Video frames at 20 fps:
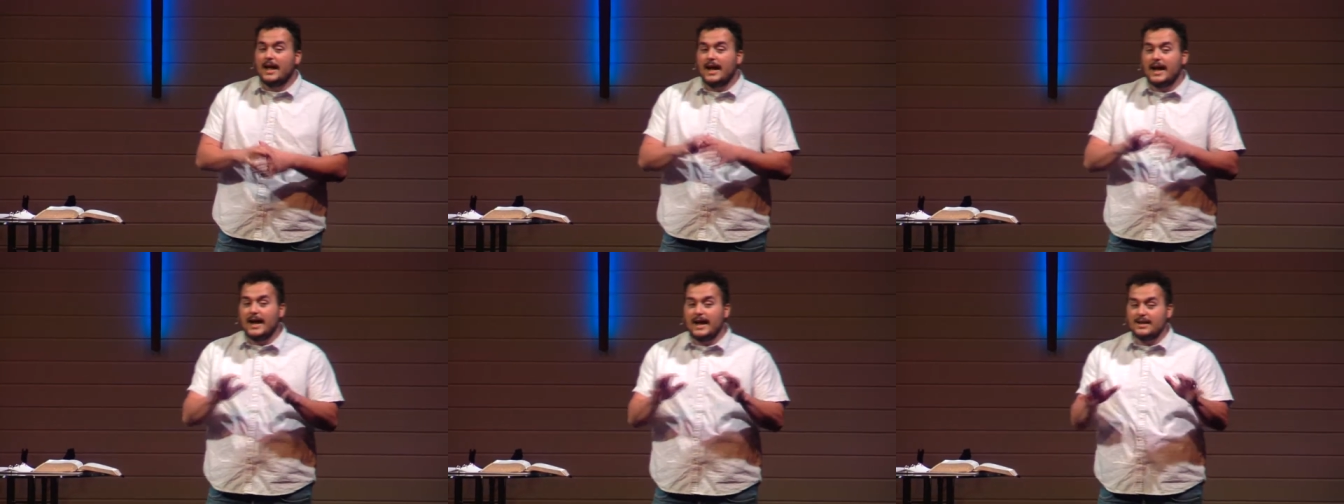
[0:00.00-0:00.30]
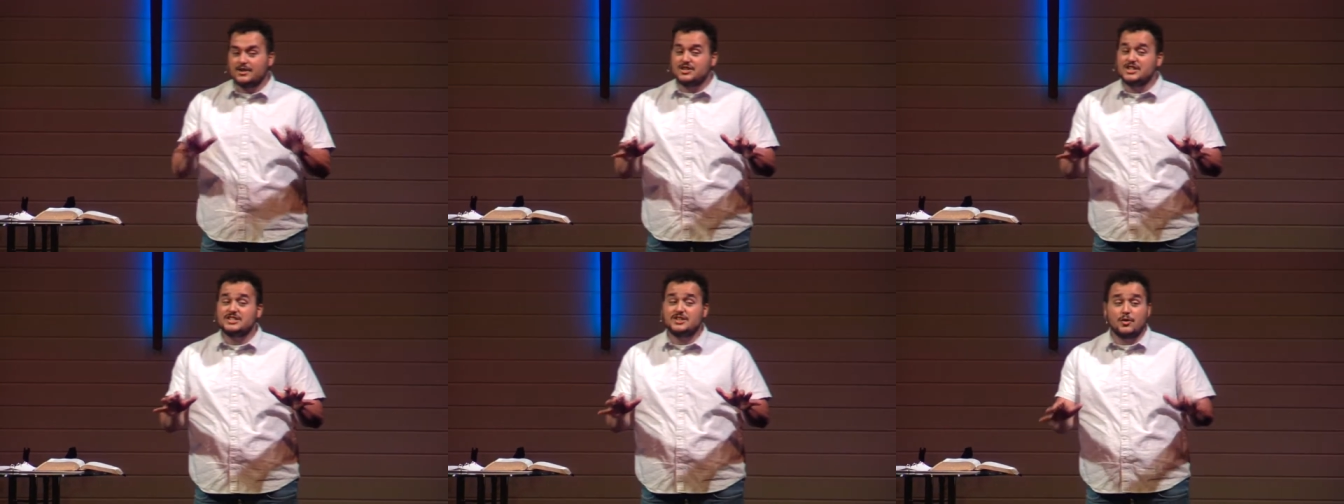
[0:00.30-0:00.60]

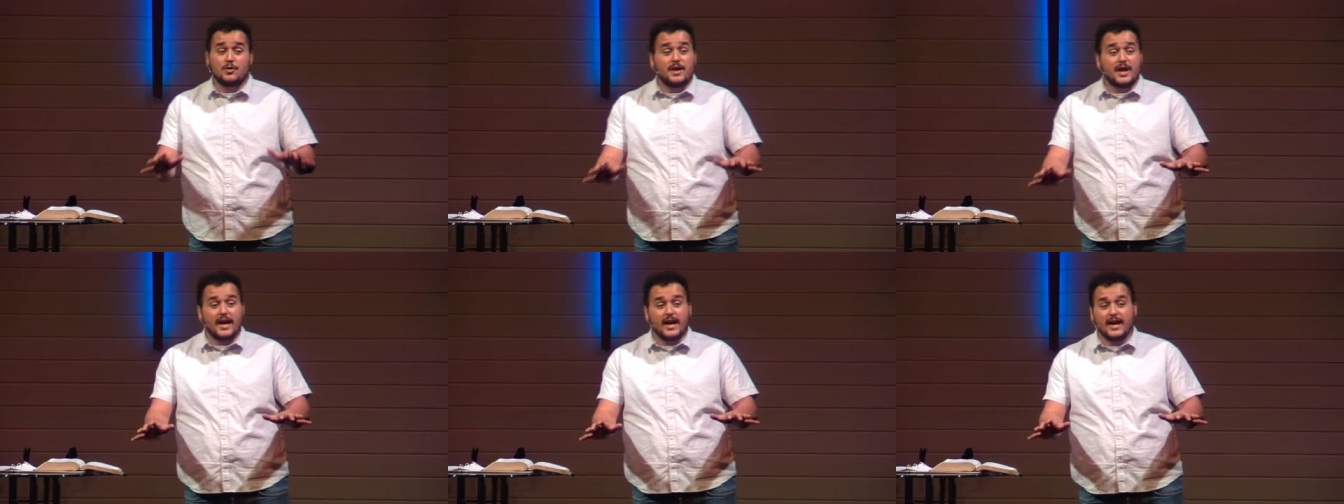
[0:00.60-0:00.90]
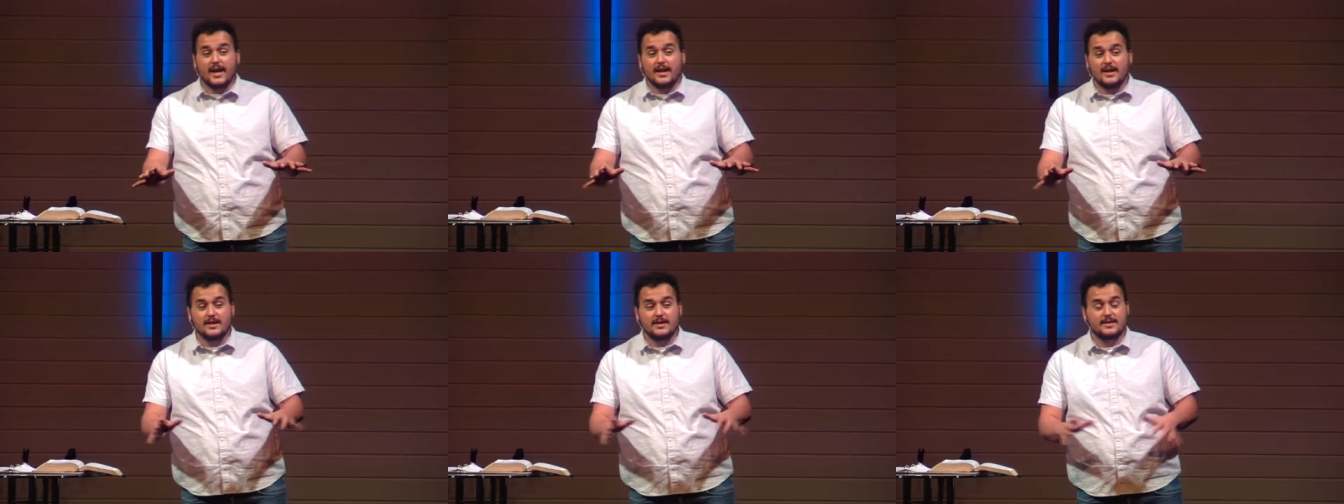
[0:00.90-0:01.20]
and she's
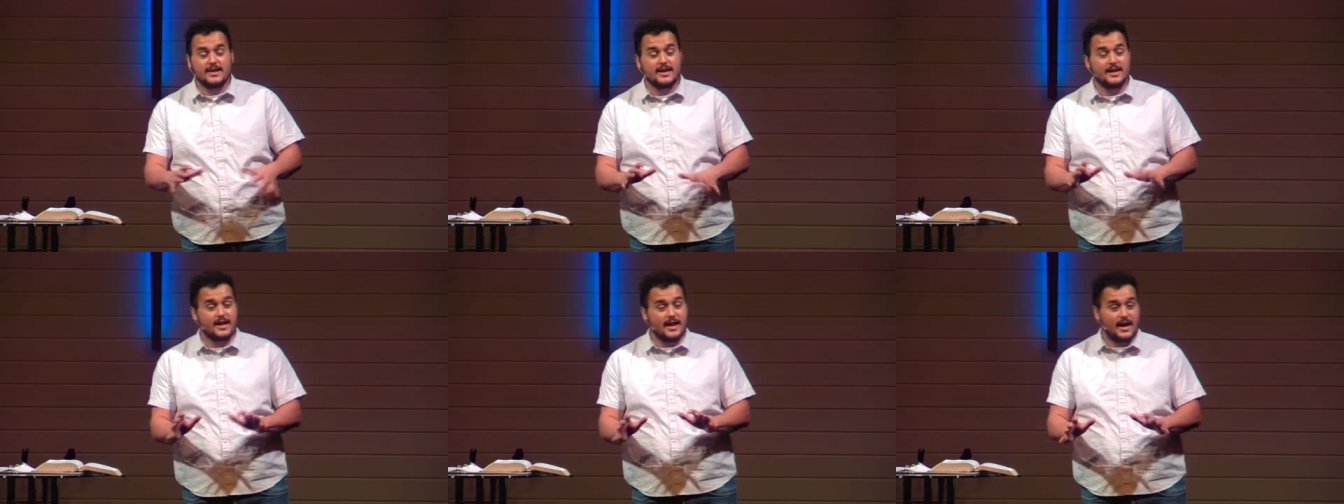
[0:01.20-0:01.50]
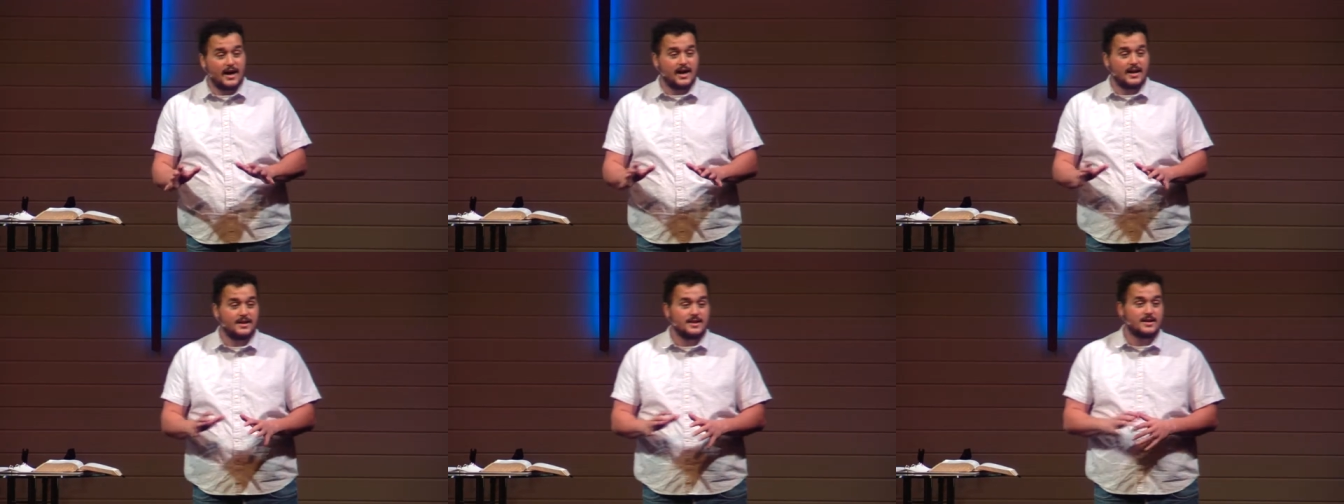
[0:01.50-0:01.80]
okay, thank
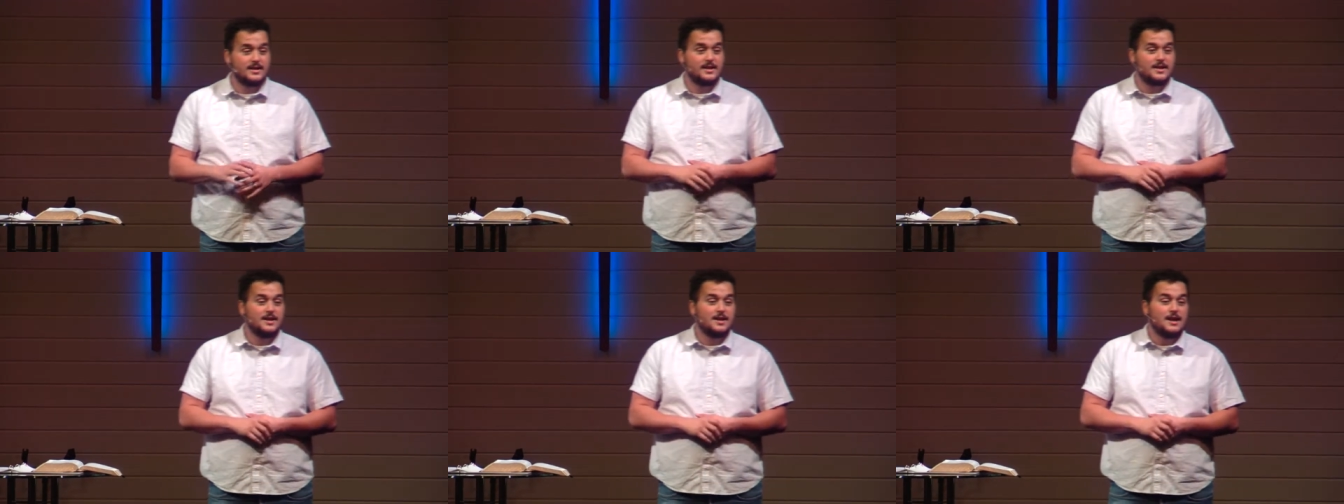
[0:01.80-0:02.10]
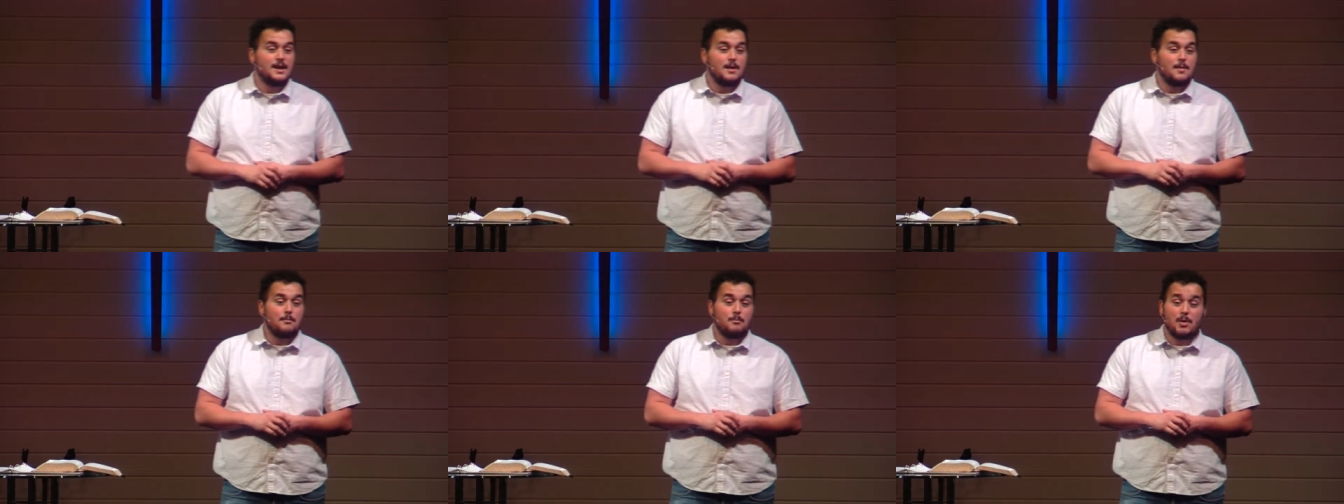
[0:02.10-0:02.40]
God,
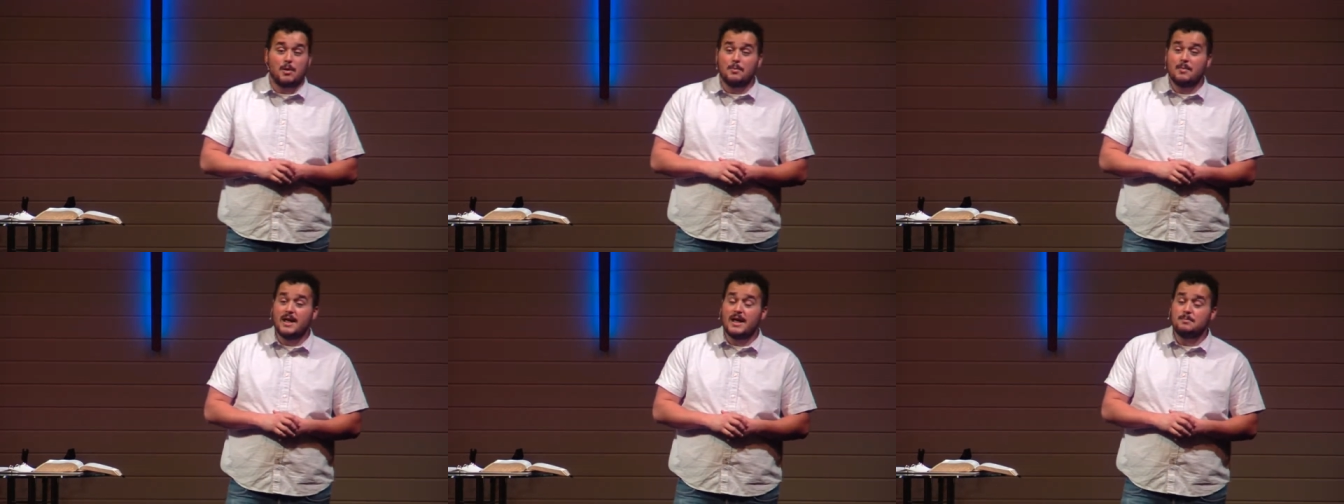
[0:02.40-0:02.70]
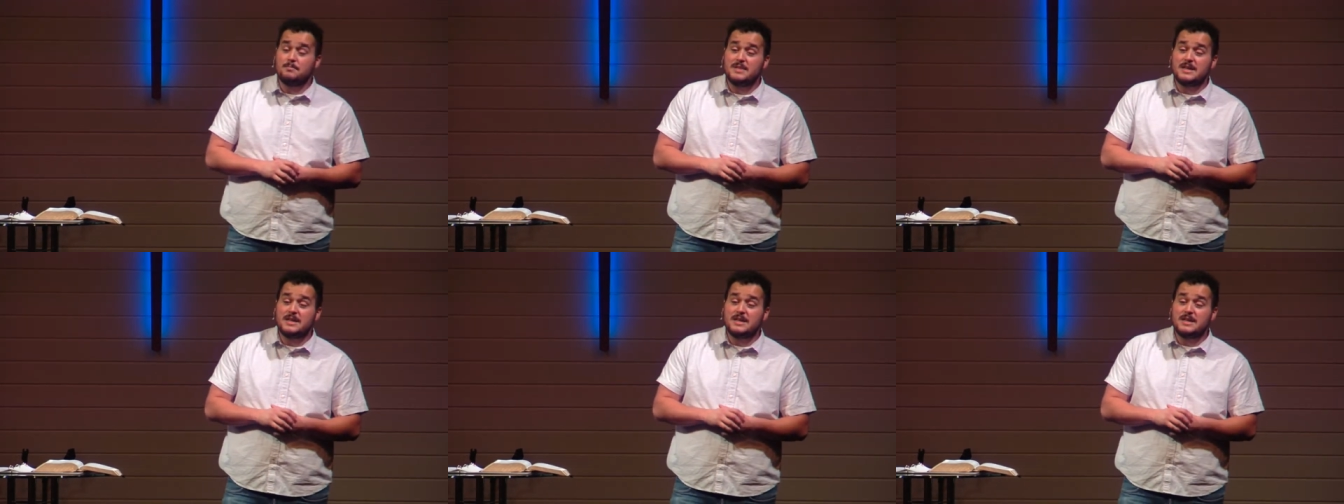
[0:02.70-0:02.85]
but man,